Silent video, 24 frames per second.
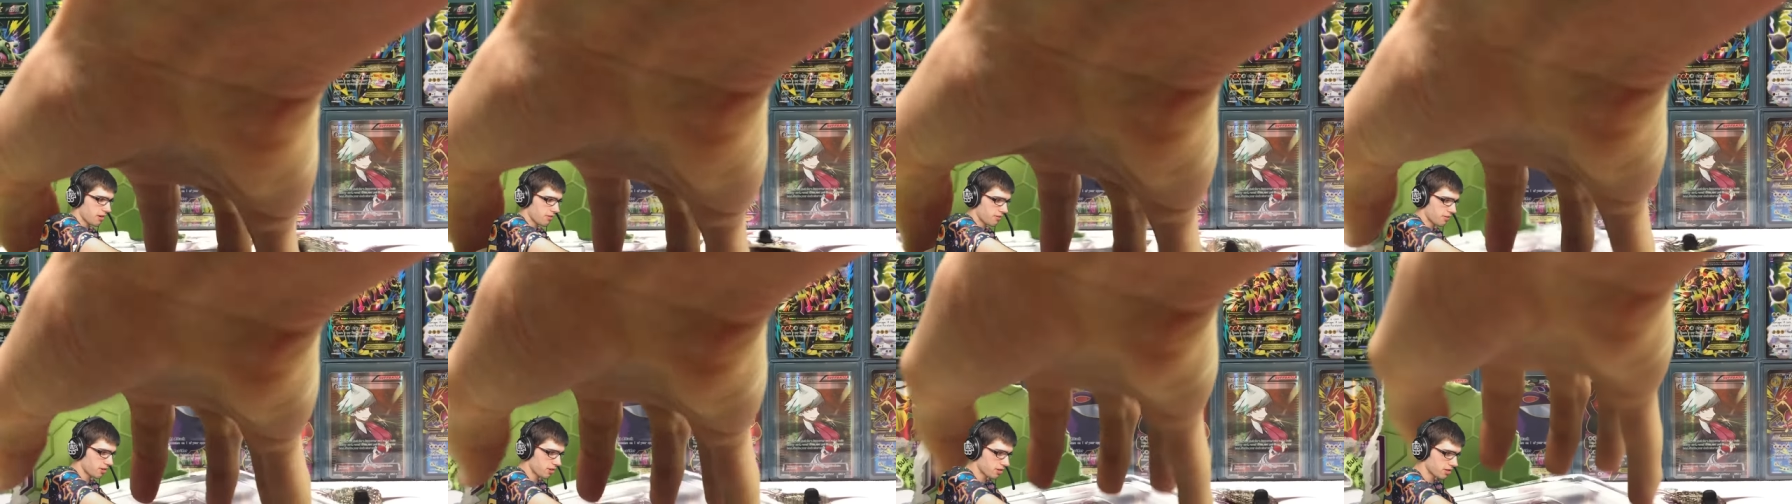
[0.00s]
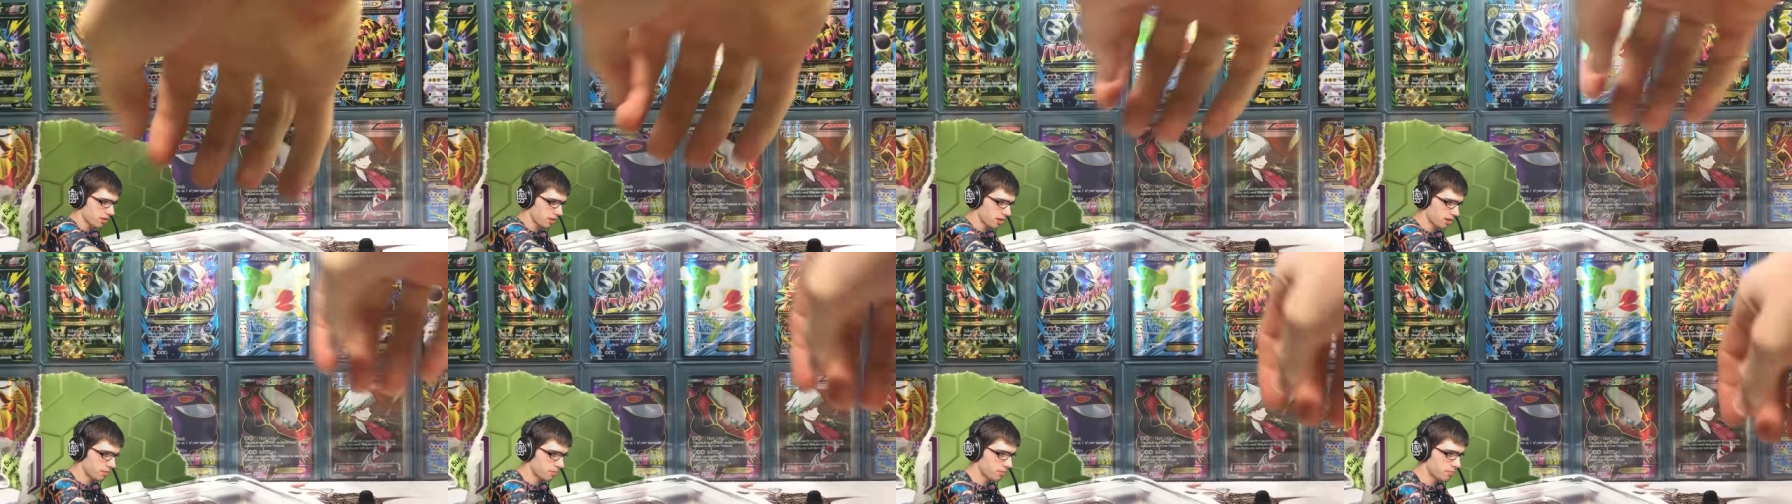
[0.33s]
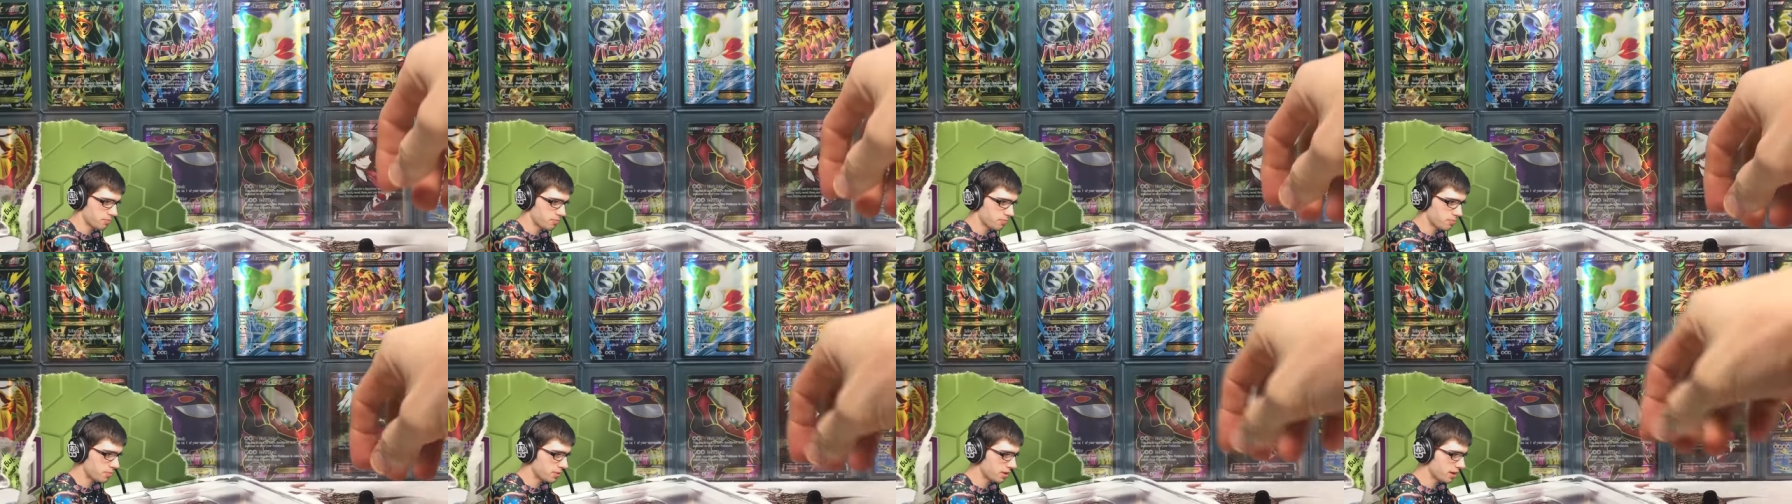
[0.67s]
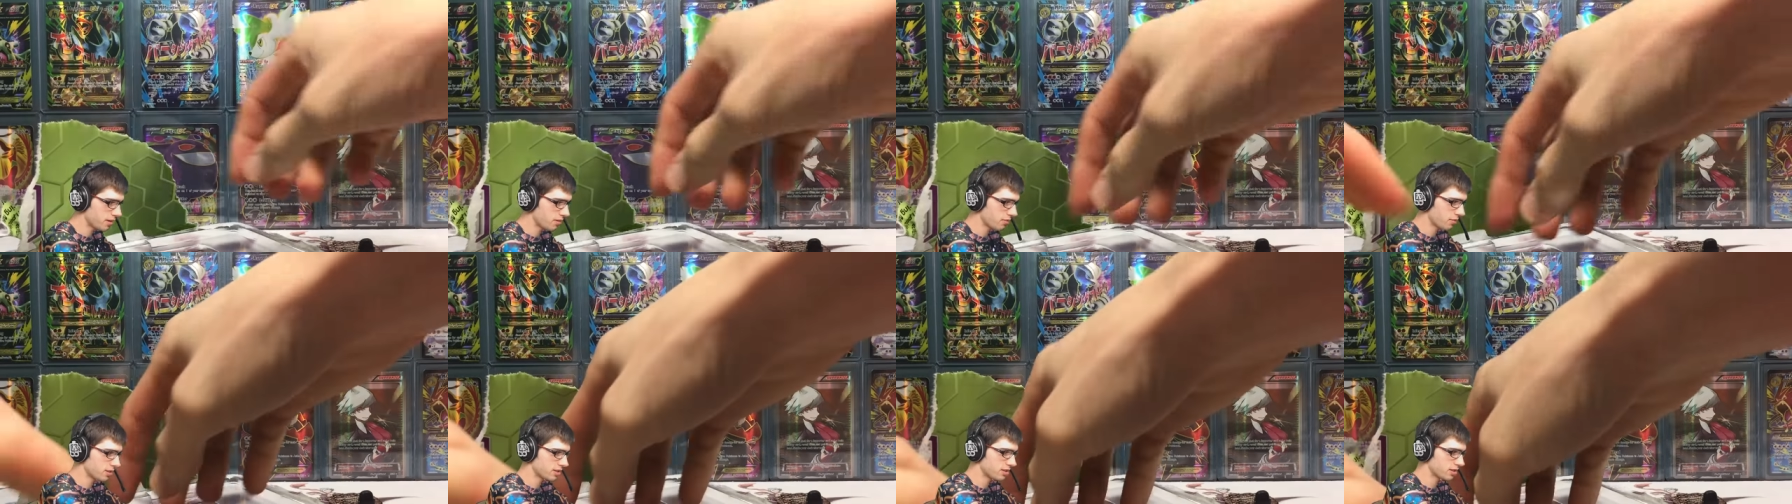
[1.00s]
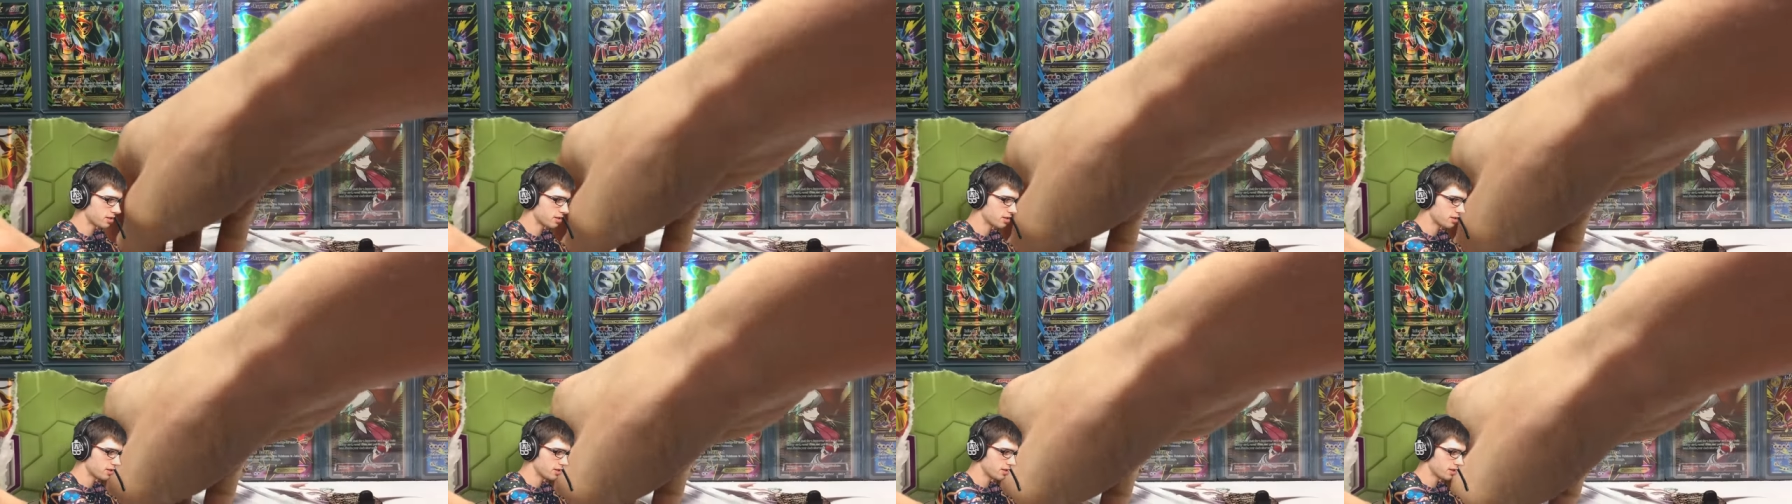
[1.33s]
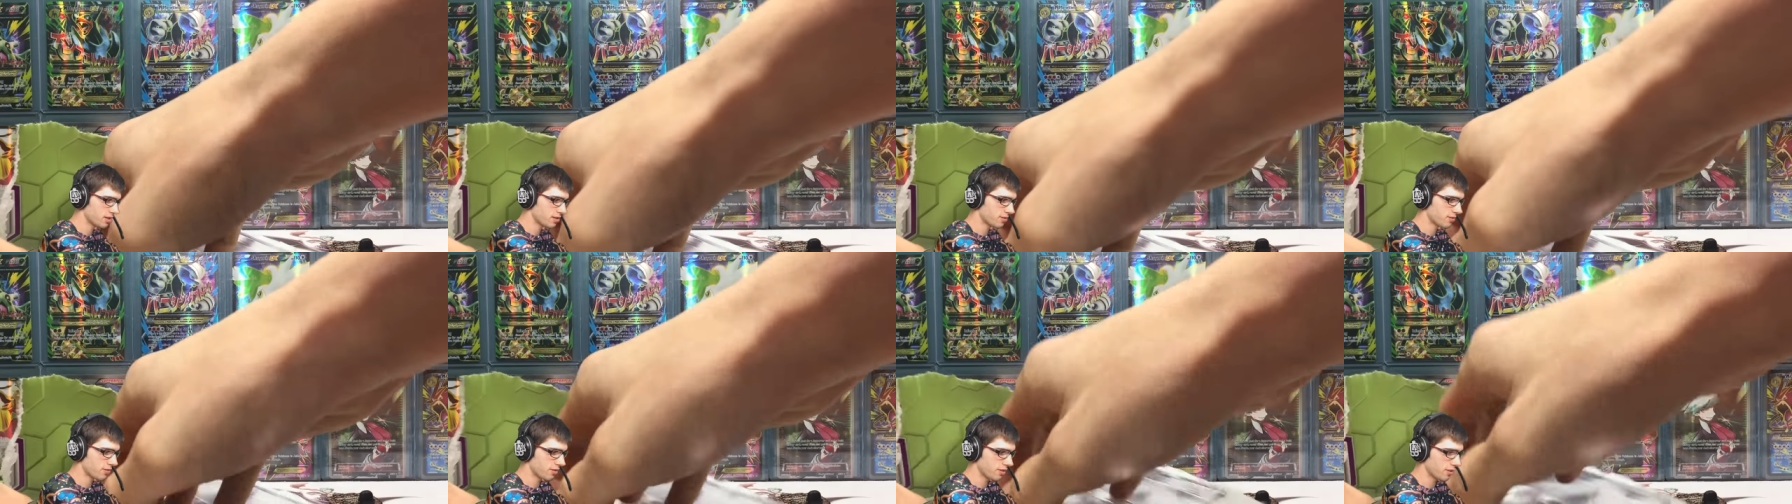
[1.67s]
we've got the pin which
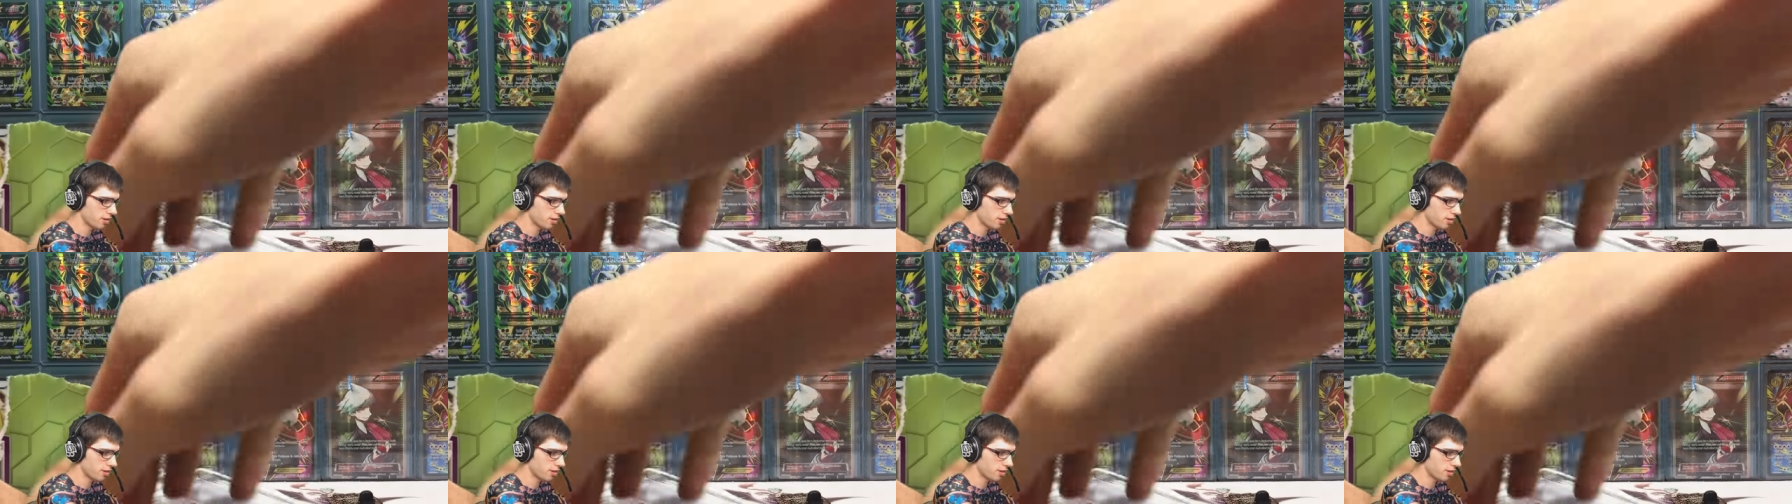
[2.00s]
just